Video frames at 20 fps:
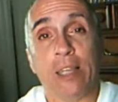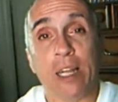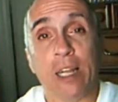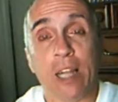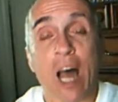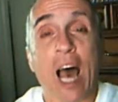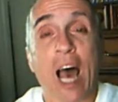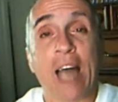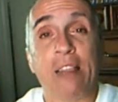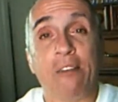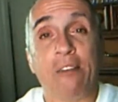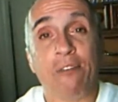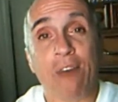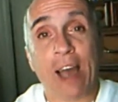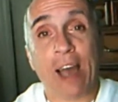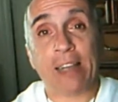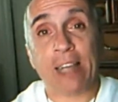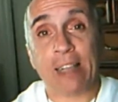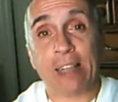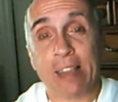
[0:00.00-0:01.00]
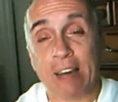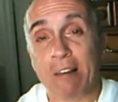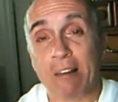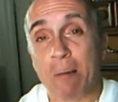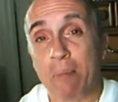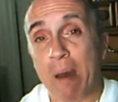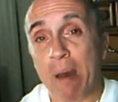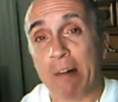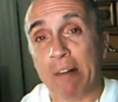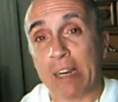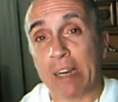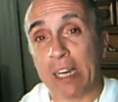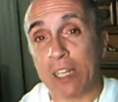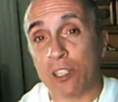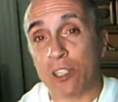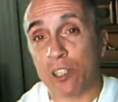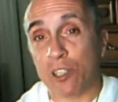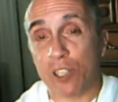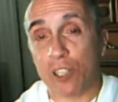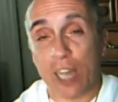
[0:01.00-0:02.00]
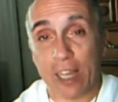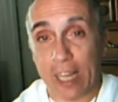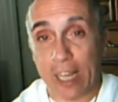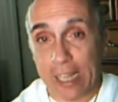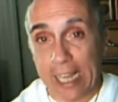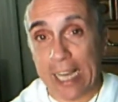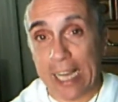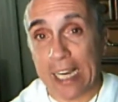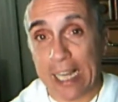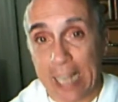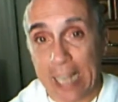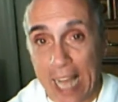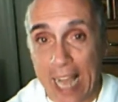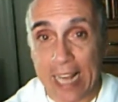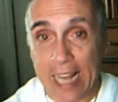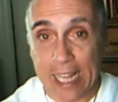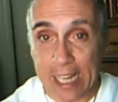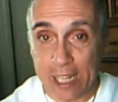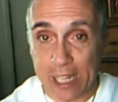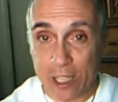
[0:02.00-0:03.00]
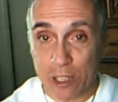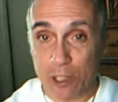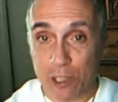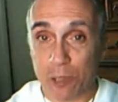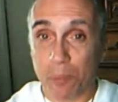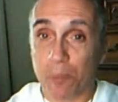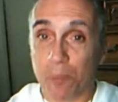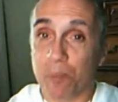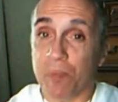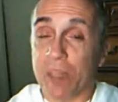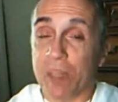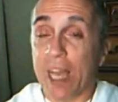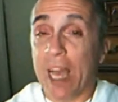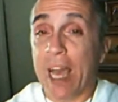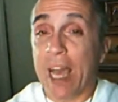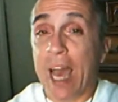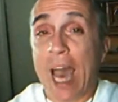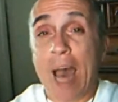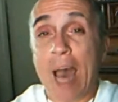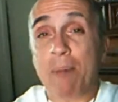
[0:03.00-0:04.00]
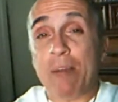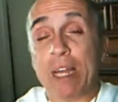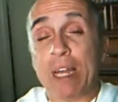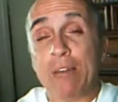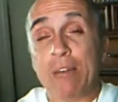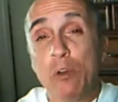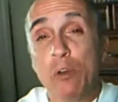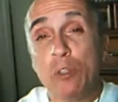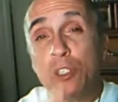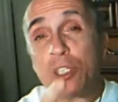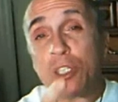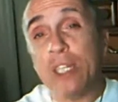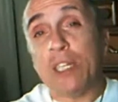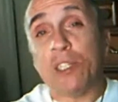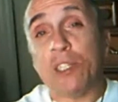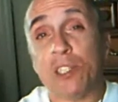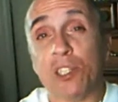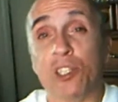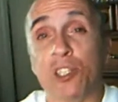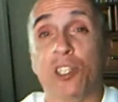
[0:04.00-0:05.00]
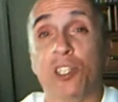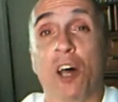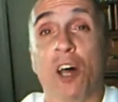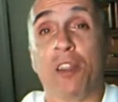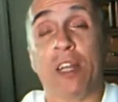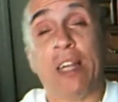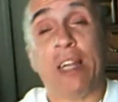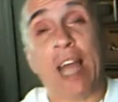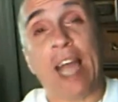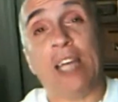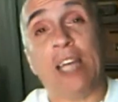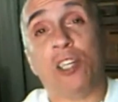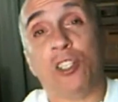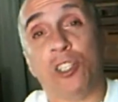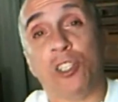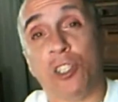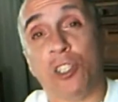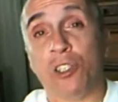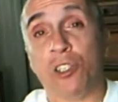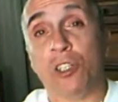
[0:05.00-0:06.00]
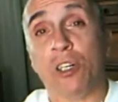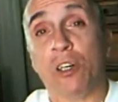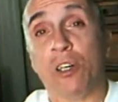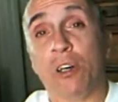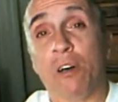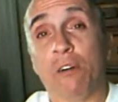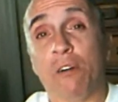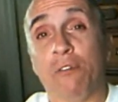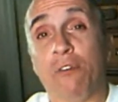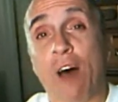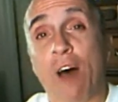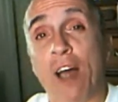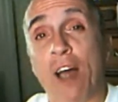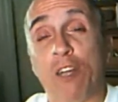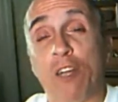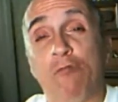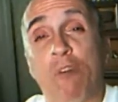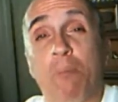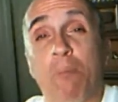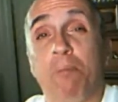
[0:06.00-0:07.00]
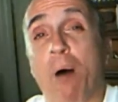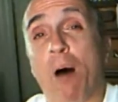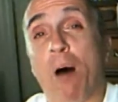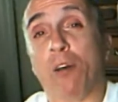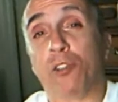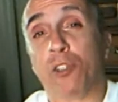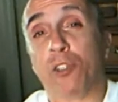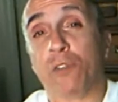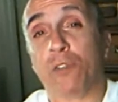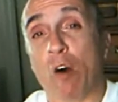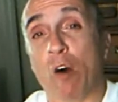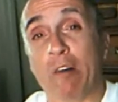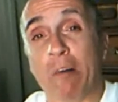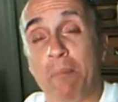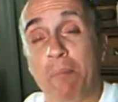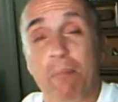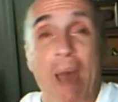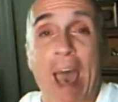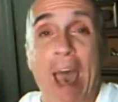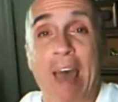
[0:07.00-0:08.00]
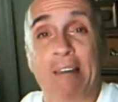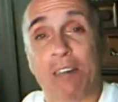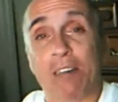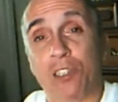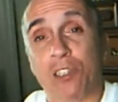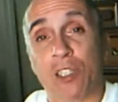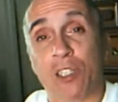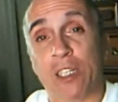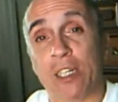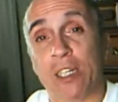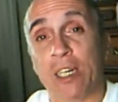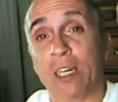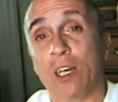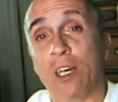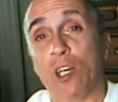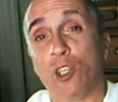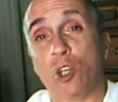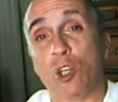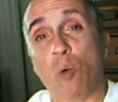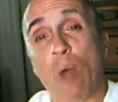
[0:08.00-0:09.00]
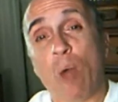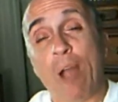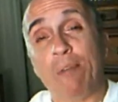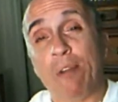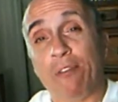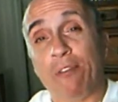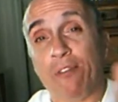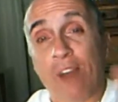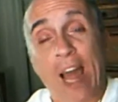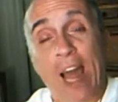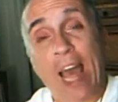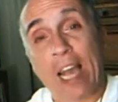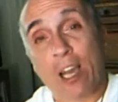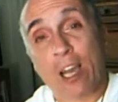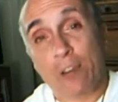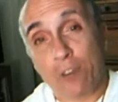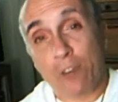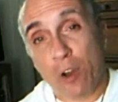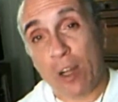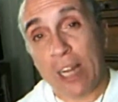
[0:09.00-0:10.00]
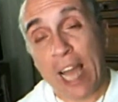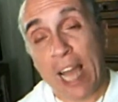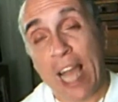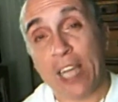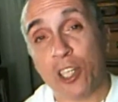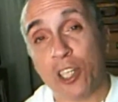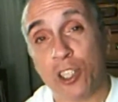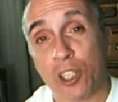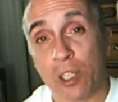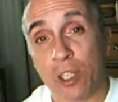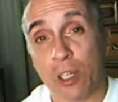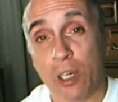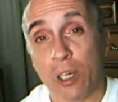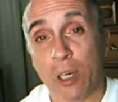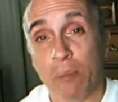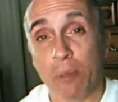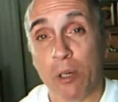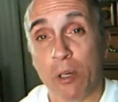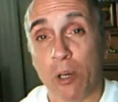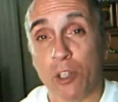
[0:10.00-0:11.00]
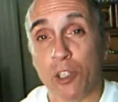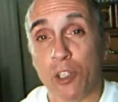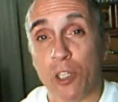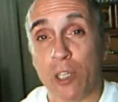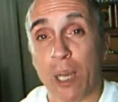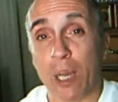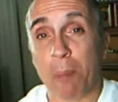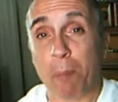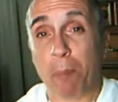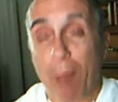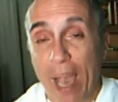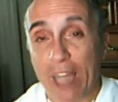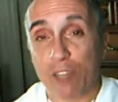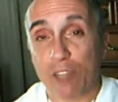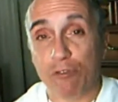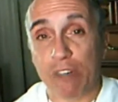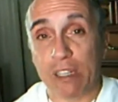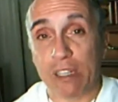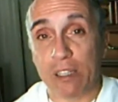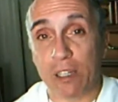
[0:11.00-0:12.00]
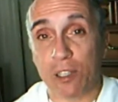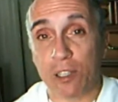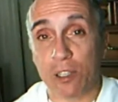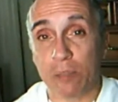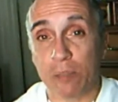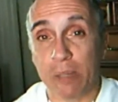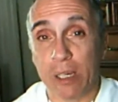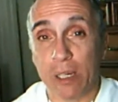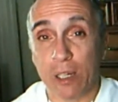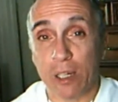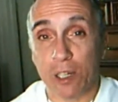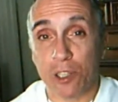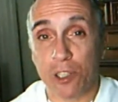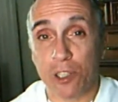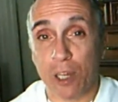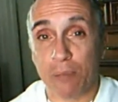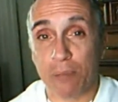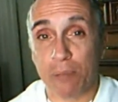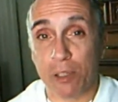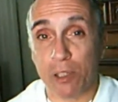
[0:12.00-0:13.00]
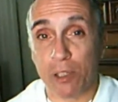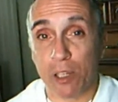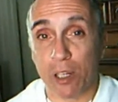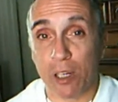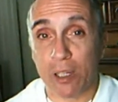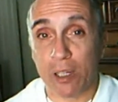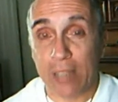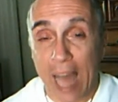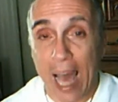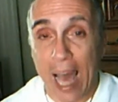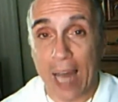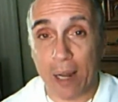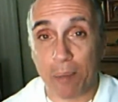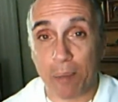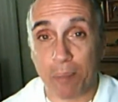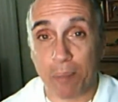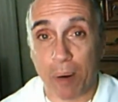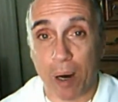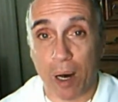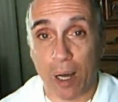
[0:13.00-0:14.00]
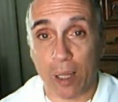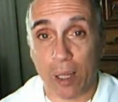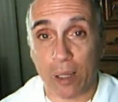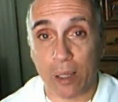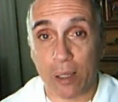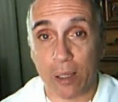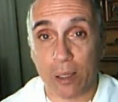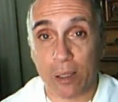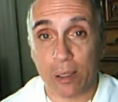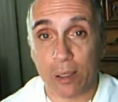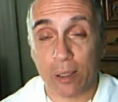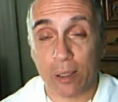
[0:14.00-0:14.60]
and deny the fact that they're Americans and say that they're Canadians? How many of you citizens in other nations find it repulsive or embarrassing to wave the flag of your nation because you think patriotism is something to look down upon?